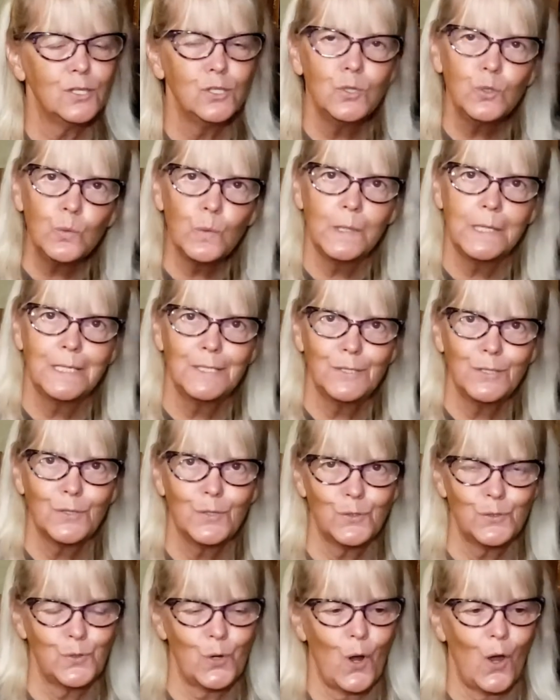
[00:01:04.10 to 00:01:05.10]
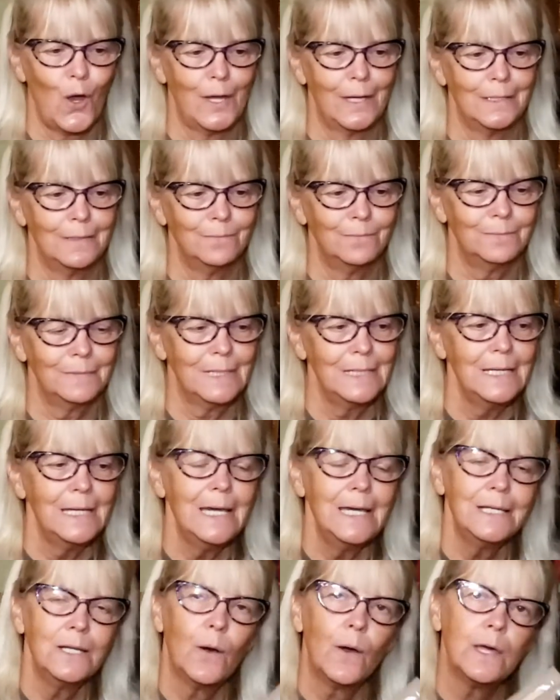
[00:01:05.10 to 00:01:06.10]
you went into the drawing.
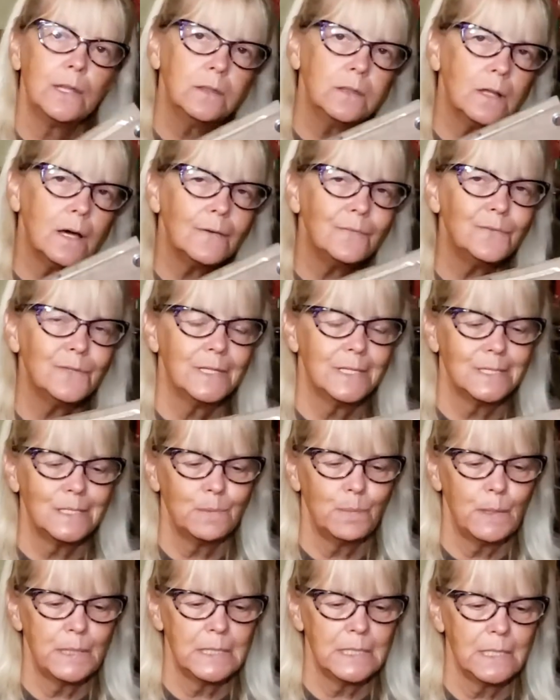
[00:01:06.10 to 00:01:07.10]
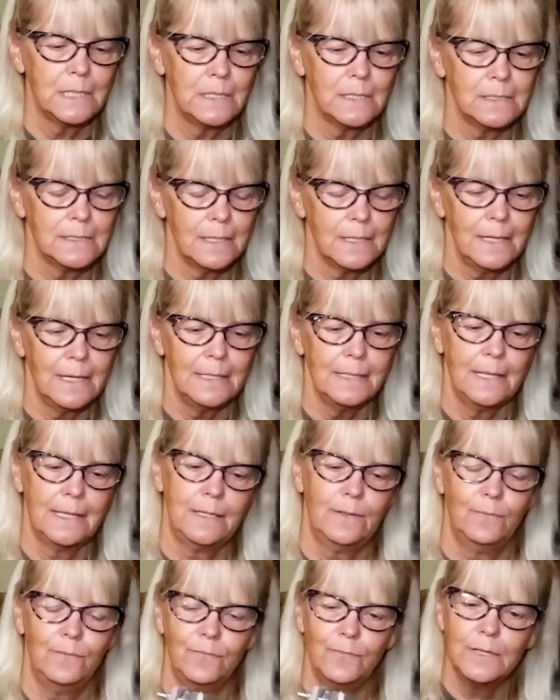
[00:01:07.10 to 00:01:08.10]
Now I love these because they
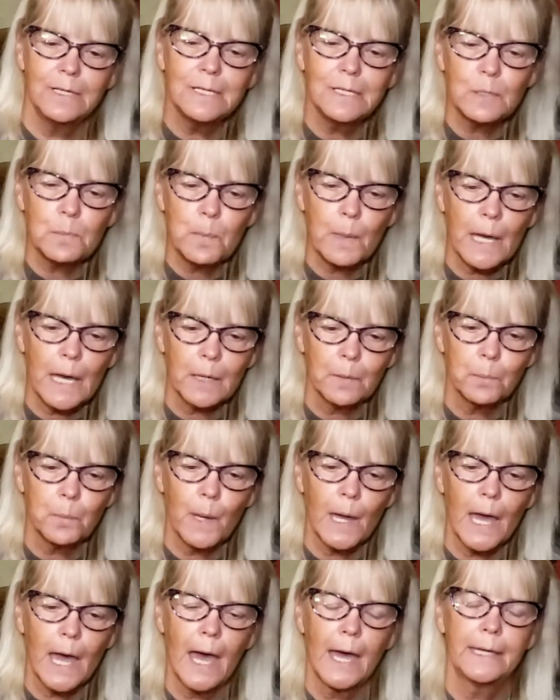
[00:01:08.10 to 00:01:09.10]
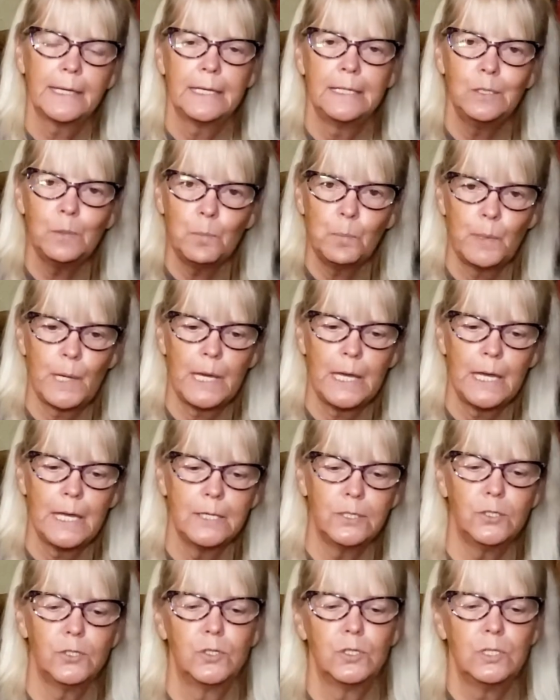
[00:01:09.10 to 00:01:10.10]
can fit in a backpack, in a
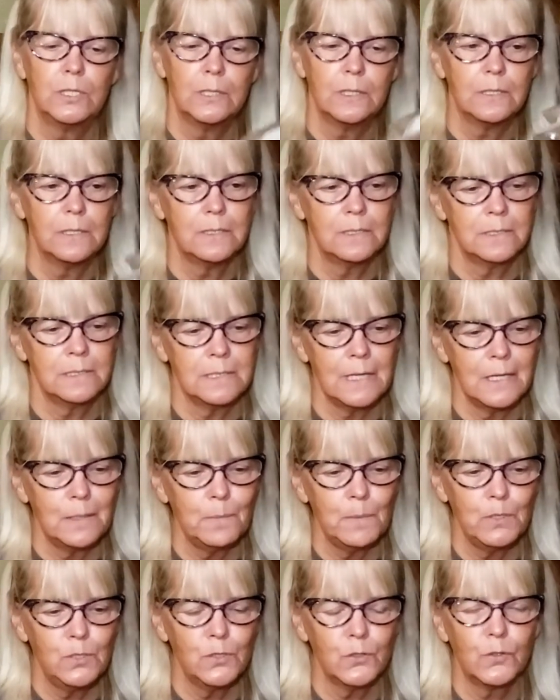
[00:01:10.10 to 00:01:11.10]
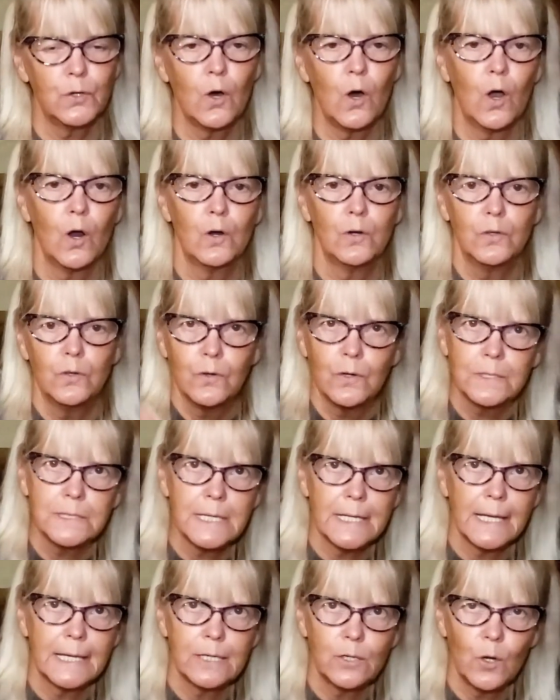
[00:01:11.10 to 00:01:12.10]
bag, you can set them in your car and they're not
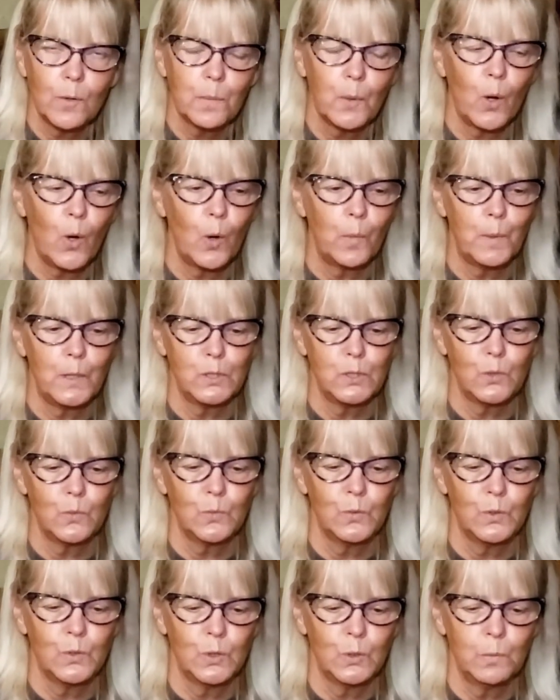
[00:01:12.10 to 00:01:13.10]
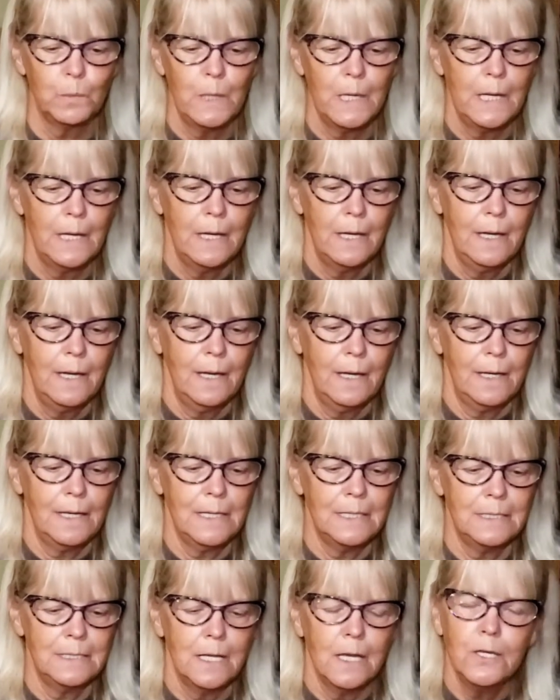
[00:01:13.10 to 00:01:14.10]
taking up a whole bunch of room.
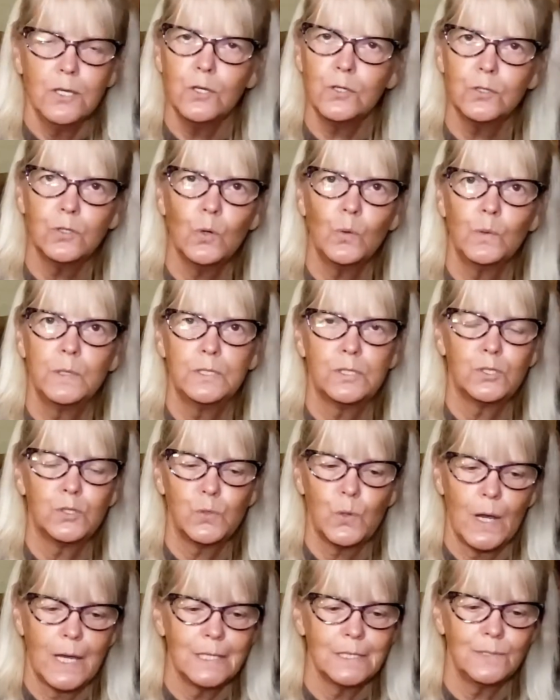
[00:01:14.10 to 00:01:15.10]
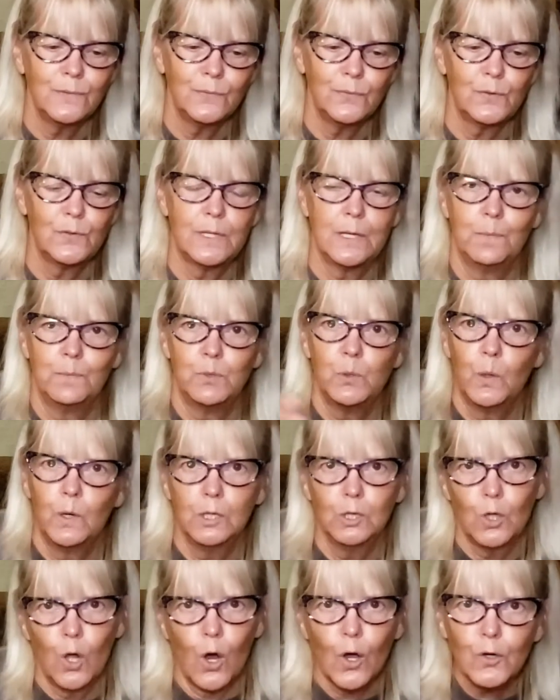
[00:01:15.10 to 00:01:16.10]
And you can always transfer them to
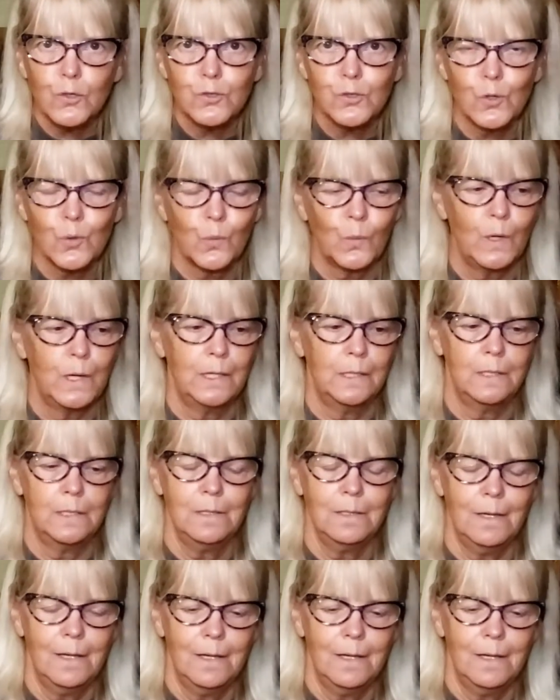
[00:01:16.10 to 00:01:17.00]
a larger one